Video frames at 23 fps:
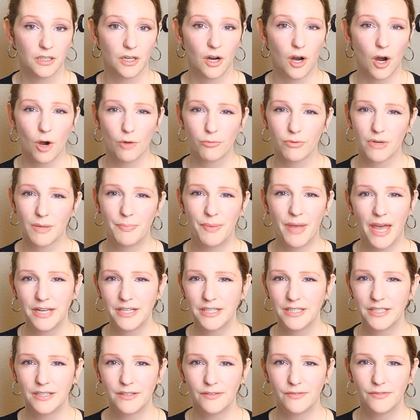are
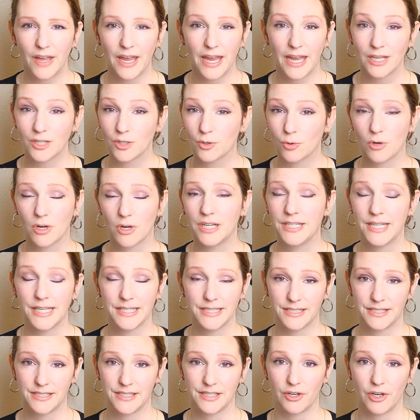repetitive and or
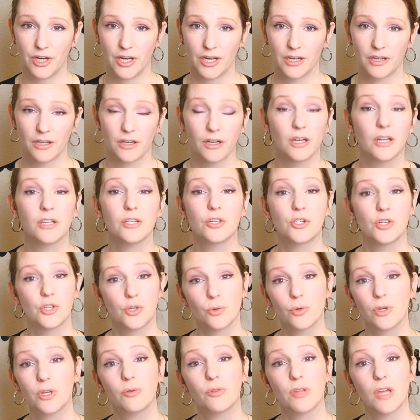unnecessary. I
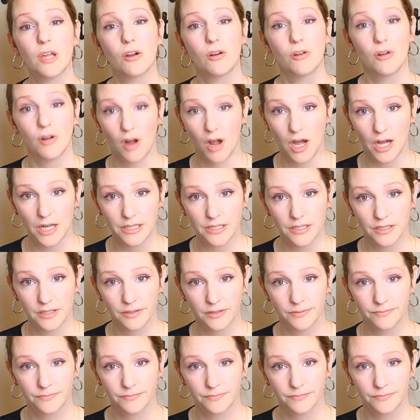assure you they are not.